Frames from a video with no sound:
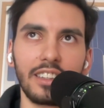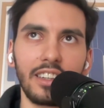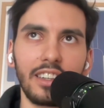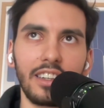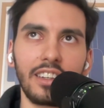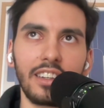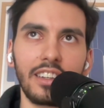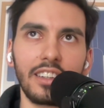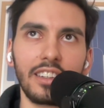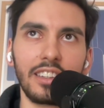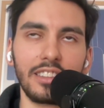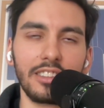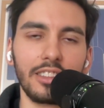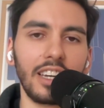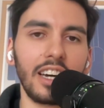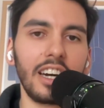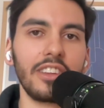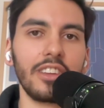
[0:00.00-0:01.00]

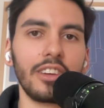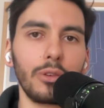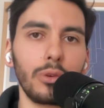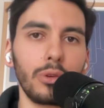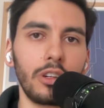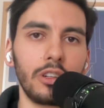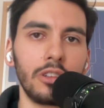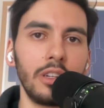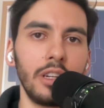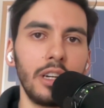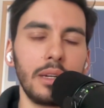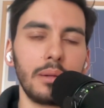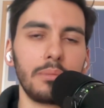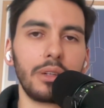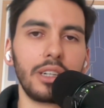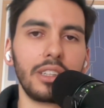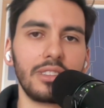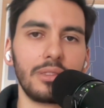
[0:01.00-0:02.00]
it's not either or,
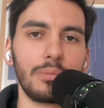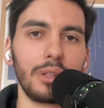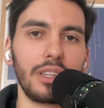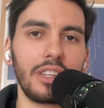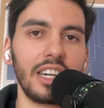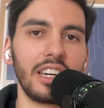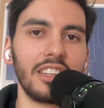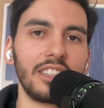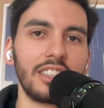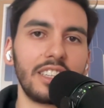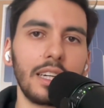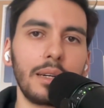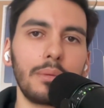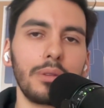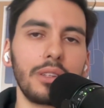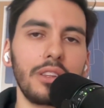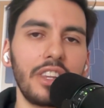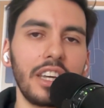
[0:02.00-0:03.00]
but the other
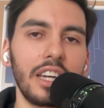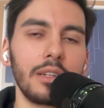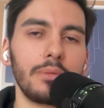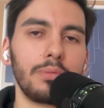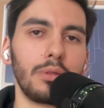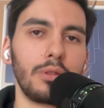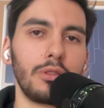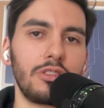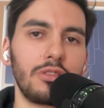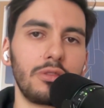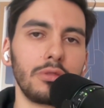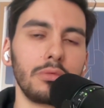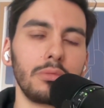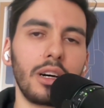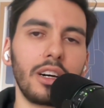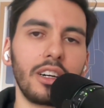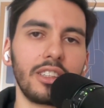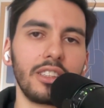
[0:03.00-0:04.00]
camp and their approach to
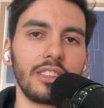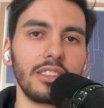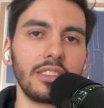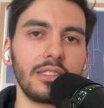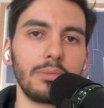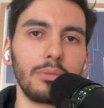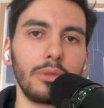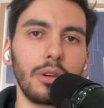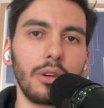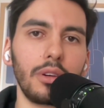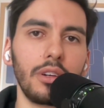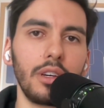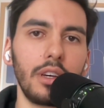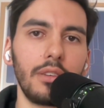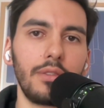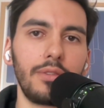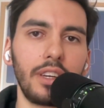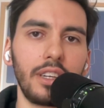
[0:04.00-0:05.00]
the market is more
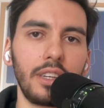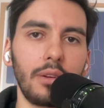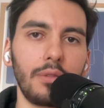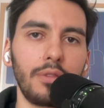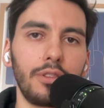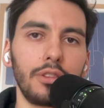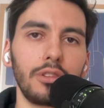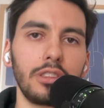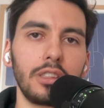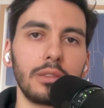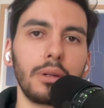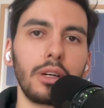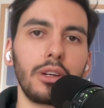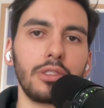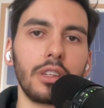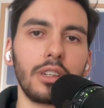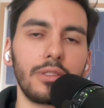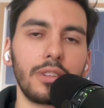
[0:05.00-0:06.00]
thinking first
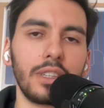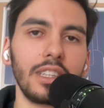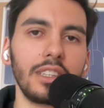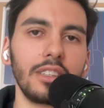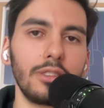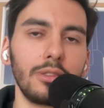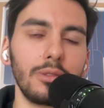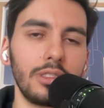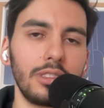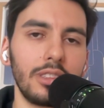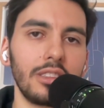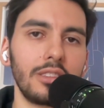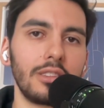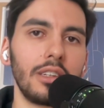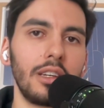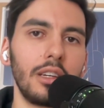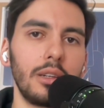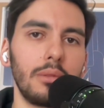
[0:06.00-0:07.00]
about how can I use
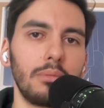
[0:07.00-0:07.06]
this